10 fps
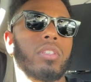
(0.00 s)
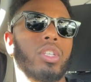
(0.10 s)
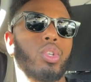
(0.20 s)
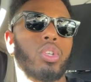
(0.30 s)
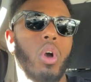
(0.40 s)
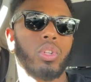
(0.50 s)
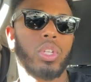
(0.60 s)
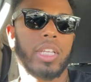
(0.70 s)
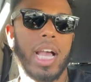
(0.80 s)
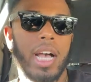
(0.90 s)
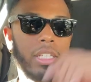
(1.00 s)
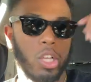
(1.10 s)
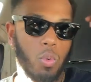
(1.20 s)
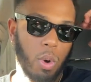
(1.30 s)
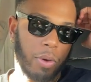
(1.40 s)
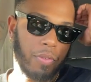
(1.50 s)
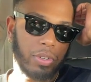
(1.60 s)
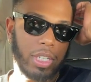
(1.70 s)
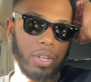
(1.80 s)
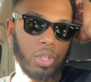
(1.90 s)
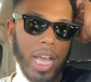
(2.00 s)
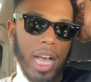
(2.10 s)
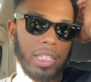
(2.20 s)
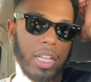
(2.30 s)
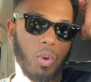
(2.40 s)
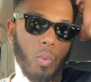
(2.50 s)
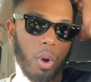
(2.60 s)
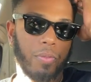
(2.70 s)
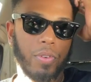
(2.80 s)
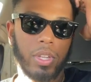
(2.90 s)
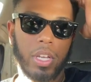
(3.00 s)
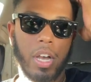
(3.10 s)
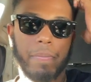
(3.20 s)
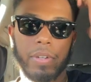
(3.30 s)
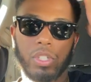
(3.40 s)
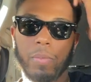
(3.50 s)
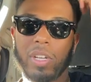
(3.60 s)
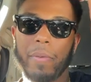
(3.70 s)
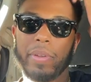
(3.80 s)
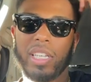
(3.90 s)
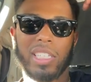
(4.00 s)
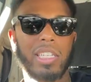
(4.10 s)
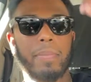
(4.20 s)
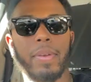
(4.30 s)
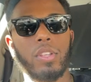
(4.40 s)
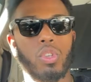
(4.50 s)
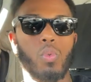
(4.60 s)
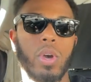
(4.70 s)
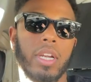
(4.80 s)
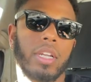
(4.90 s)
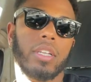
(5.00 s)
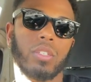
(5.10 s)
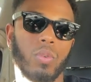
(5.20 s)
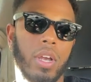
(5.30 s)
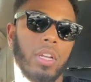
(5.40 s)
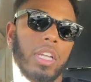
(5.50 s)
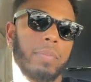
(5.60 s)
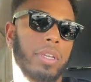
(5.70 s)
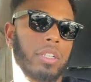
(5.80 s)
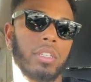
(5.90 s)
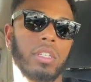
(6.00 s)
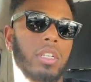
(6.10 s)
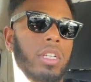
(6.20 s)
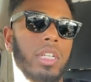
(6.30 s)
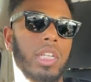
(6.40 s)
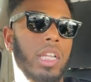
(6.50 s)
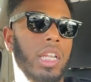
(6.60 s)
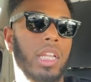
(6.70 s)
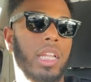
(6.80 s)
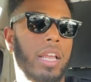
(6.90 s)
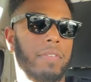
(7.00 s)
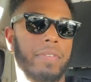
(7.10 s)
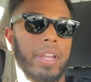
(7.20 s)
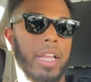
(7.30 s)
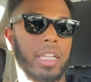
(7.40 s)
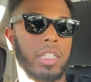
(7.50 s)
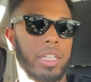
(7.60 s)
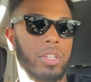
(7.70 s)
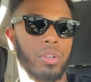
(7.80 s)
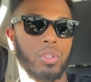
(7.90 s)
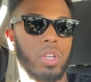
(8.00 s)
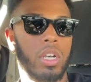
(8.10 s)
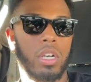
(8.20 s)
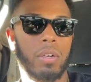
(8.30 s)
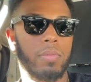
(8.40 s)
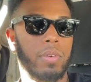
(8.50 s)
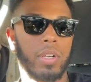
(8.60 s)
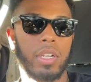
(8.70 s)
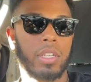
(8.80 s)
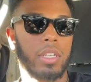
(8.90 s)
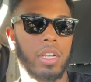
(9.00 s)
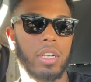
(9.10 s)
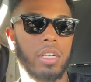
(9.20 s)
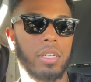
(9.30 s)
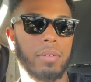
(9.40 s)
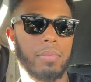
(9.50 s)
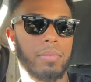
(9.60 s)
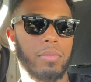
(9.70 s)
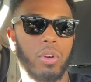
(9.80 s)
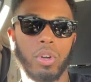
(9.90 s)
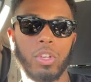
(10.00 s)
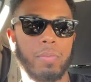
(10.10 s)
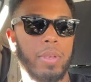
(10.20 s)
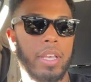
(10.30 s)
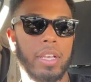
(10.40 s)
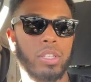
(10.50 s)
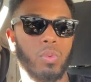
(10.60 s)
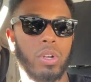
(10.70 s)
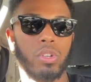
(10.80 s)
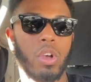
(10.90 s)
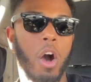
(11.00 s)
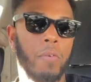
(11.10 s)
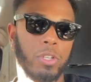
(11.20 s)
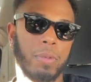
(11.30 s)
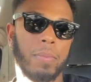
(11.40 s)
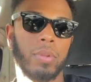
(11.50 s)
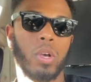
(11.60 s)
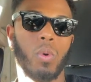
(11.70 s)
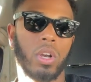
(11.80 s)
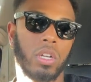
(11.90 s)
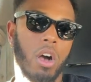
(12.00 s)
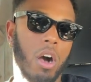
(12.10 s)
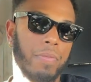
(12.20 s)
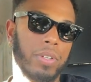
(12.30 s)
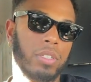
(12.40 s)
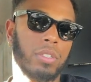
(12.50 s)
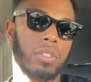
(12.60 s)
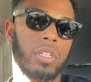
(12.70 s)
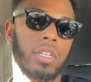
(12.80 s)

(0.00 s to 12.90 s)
You talk to the guys that work for, see, there's guys that work for the company, some companies, it depends on what it is, right? It could be a, like FedEx, like there's, um, like, um, or UPS, where there's office people that work in the office